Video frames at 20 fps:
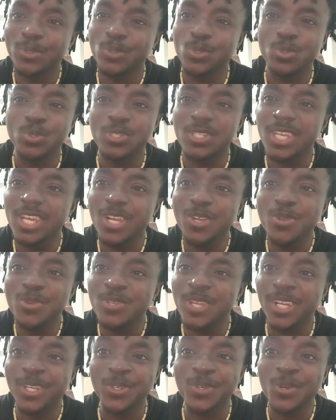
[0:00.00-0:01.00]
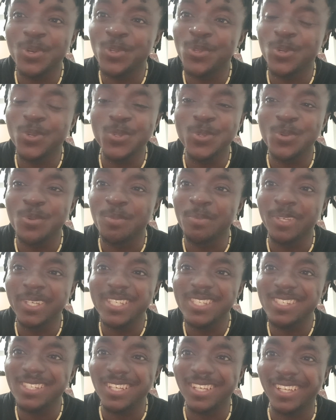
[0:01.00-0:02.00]
to tell you that God don't do
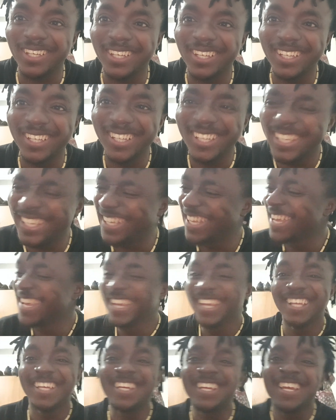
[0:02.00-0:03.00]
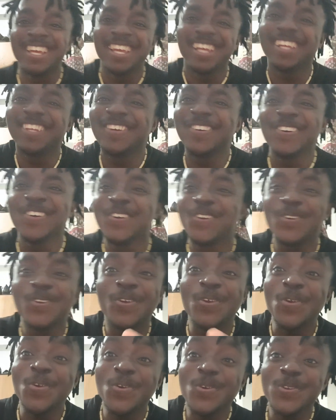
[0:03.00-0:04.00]
mistake. You know,
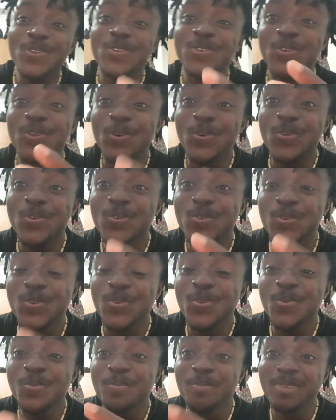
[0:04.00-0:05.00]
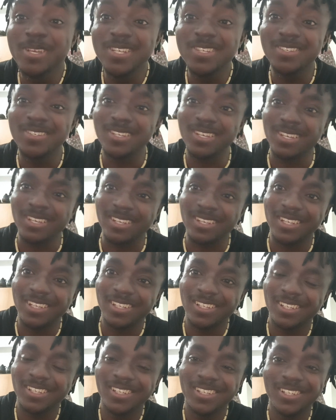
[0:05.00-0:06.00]
God don't do
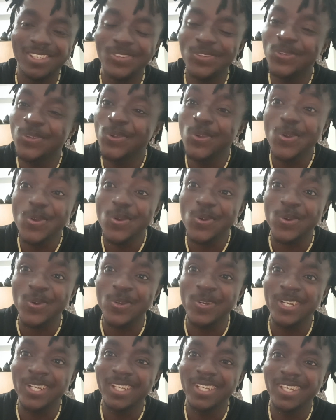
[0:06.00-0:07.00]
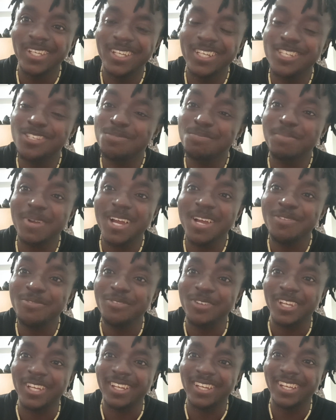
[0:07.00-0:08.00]
mistake. God is
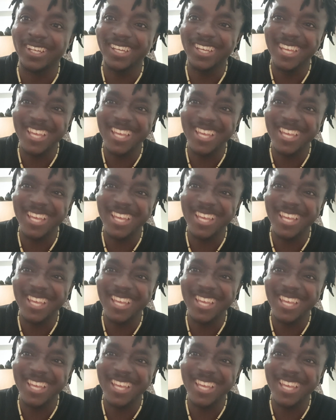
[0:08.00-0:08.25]
perfect.